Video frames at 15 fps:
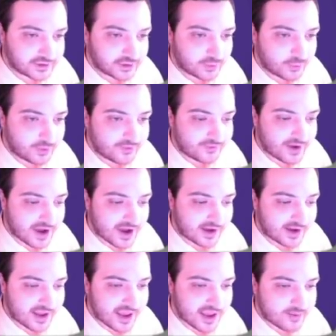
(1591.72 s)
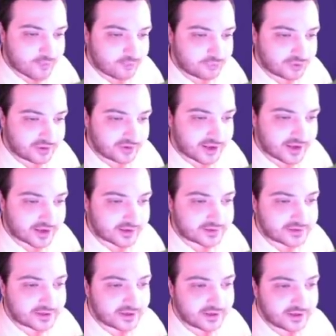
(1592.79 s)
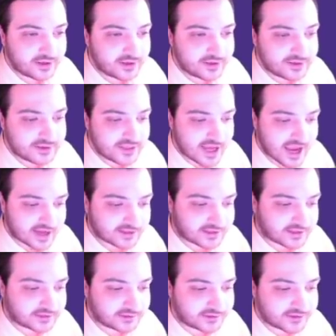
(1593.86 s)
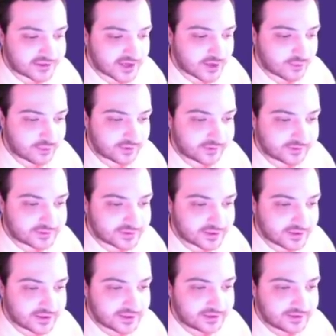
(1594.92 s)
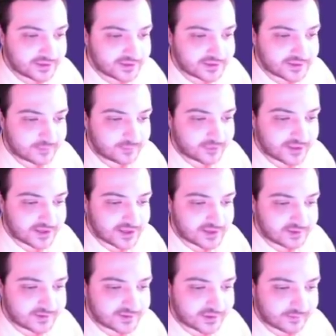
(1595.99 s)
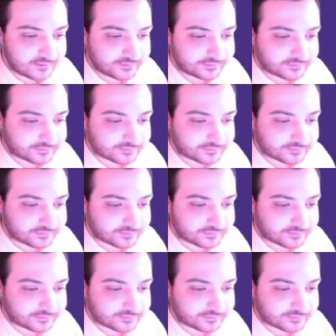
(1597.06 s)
we've got a brilliant tactical sequence that simply kills him.